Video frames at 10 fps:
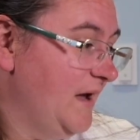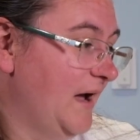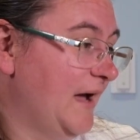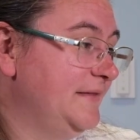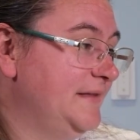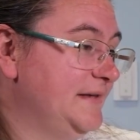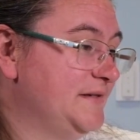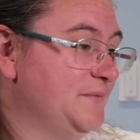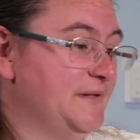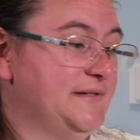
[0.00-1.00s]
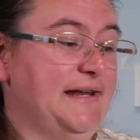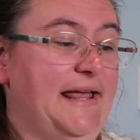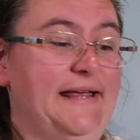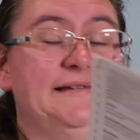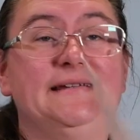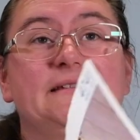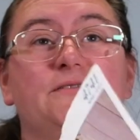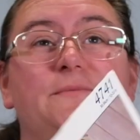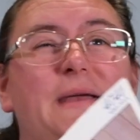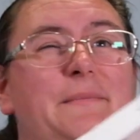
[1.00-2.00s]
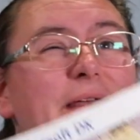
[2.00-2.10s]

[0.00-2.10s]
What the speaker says: I think this one's an 80s or maybe a